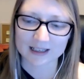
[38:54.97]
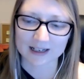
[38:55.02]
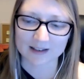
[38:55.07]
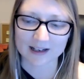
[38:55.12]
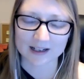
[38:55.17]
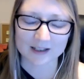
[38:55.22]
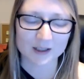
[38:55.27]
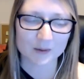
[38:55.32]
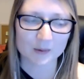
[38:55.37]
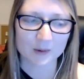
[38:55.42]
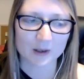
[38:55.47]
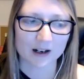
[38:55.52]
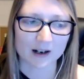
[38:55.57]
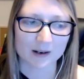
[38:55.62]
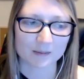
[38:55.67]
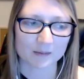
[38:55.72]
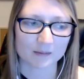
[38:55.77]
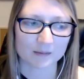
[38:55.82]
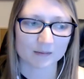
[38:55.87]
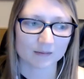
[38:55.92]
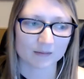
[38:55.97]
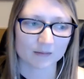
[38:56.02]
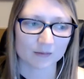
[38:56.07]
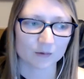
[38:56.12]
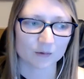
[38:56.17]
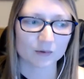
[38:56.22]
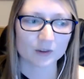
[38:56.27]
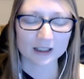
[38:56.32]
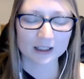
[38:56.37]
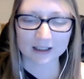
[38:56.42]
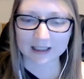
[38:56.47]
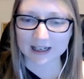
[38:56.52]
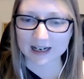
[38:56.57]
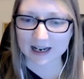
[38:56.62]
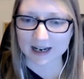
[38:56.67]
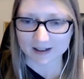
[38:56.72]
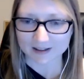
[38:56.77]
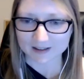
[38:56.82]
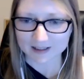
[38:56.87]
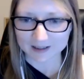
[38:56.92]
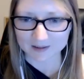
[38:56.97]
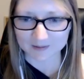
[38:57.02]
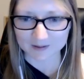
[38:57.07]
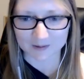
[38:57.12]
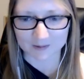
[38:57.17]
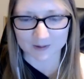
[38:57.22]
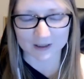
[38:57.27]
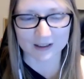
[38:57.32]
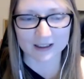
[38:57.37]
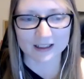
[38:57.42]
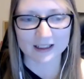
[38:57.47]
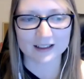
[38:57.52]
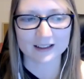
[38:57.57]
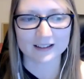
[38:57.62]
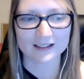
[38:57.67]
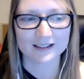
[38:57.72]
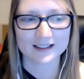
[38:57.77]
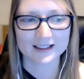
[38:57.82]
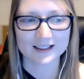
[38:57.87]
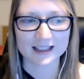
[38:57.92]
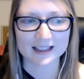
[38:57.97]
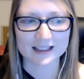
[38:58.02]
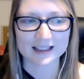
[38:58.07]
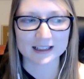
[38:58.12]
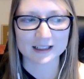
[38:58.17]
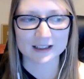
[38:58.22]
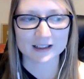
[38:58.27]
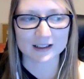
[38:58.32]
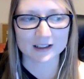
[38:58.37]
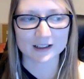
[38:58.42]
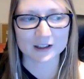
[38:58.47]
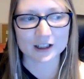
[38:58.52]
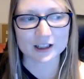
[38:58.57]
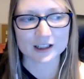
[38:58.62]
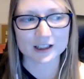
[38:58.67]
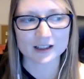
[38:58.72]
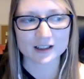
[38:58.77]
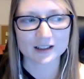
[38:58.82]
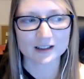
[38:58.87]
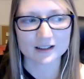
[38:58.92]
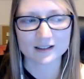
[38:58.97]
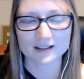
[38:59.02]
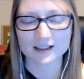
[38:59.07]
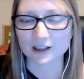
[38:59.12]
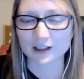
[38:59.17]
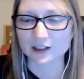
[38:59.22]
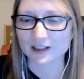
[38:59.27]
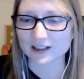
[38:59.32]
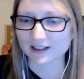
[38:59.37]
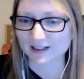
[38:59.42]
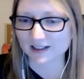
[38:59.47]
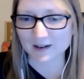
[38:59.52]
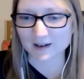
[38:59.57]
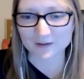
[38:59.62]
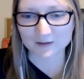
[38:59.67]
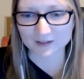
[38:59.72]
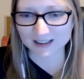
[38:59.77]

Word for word: And that's where I'm really active and really sending the good the good stuff.